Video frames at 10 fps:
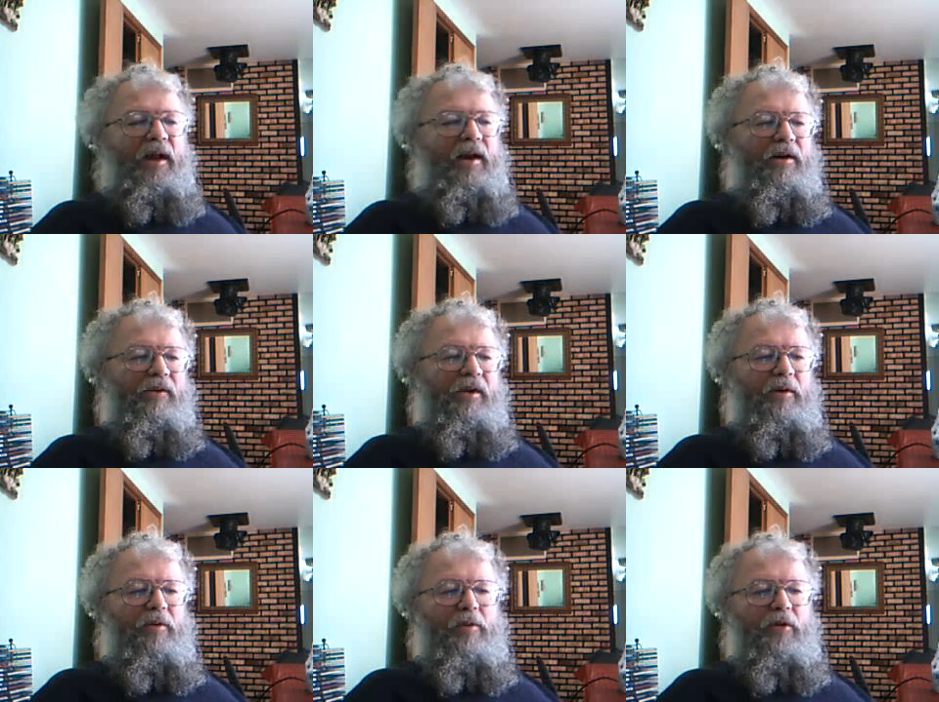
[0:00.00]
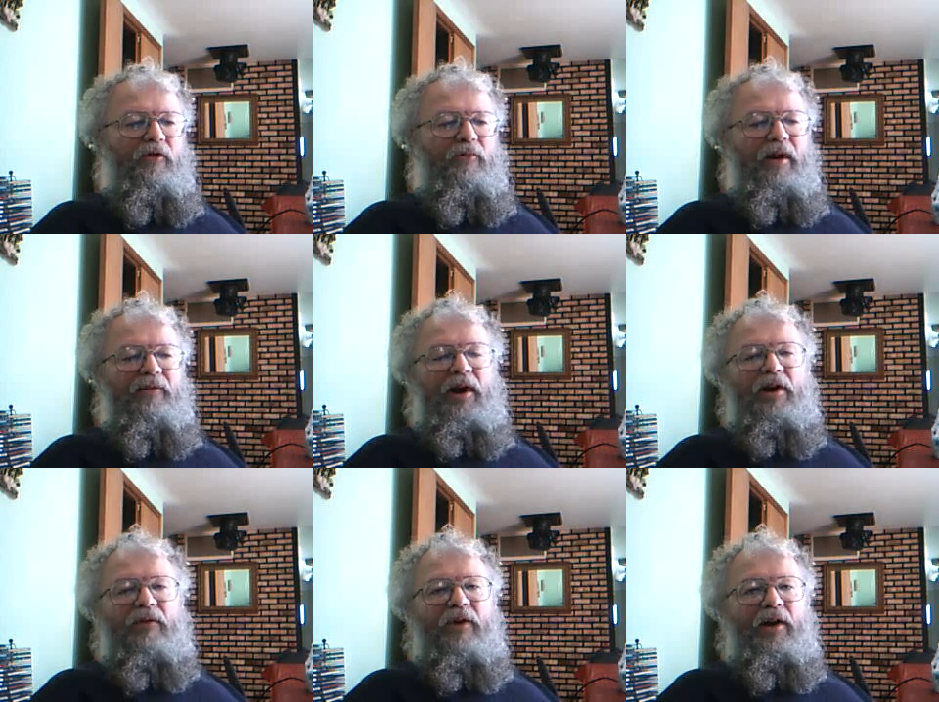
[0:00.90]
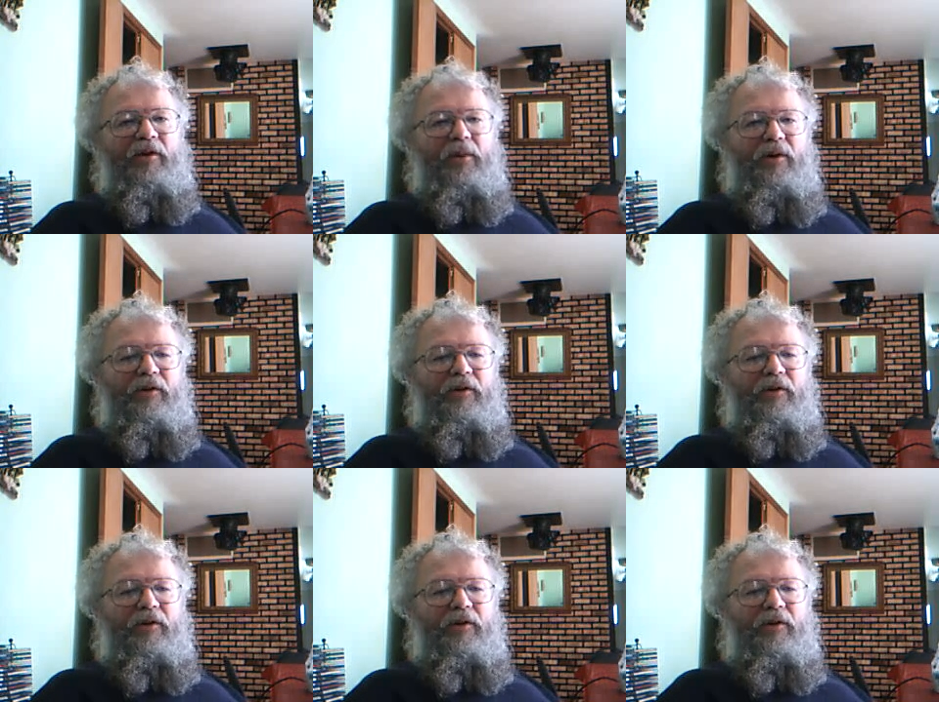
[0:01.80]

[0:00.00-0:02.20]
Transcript: and it'll say remove my Firefox